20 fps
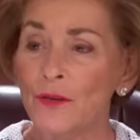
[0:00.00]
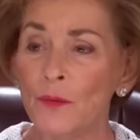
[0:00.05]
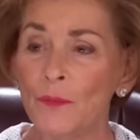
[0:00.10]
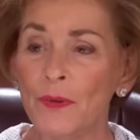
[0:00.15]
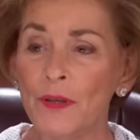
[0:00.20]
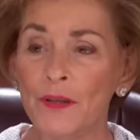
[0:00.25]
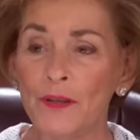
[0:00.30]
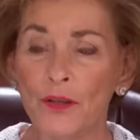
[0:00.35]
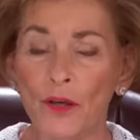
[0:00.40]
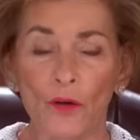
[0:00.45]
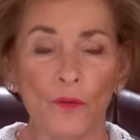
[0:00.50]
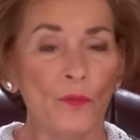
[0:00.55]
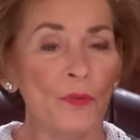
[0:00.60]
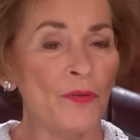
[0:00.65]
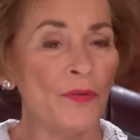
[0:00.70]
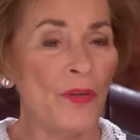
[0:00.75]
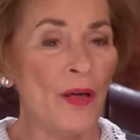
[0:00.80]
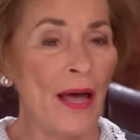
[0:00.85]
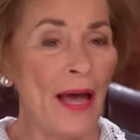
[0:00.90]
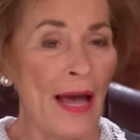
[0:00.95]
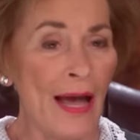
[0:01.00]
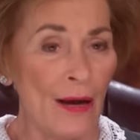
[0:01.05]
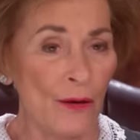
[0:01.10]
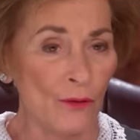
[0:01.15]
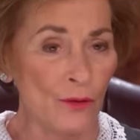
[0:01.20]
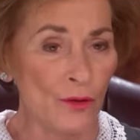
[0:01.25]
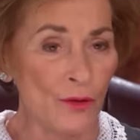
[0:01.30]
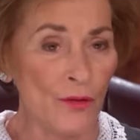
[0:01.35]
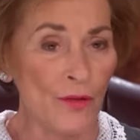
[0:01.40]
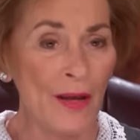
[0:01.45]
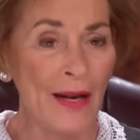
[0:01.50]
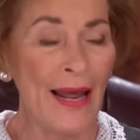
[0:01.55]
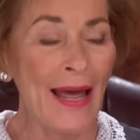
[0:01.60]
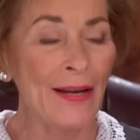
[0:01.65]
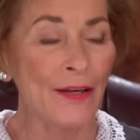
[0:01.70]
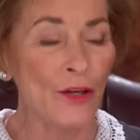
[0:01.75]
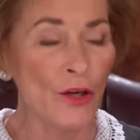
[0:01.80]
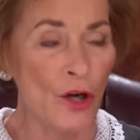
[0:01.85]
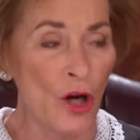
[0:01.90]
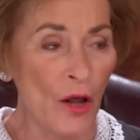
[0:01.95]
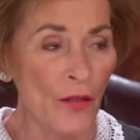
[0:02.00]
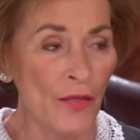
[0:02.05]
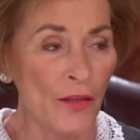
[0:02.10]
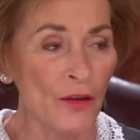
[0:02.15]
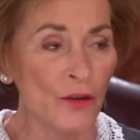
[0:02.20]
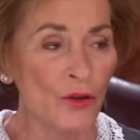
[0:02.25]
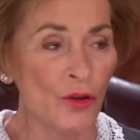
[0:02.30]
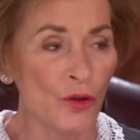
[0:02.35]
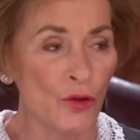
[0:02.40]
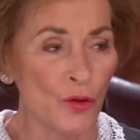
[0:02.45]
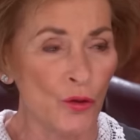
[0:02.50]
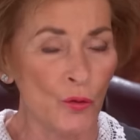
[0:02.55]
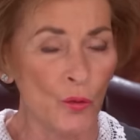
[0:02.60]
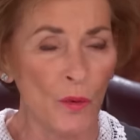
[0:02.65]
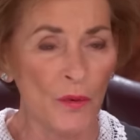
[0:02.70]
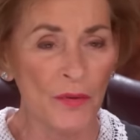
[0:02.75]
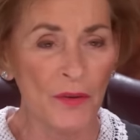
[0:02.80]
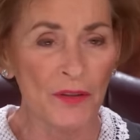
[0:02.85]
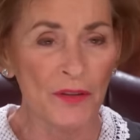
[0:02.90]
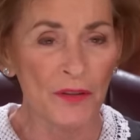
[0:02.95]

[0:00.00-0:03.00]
to be done with the house that had nothing to do with the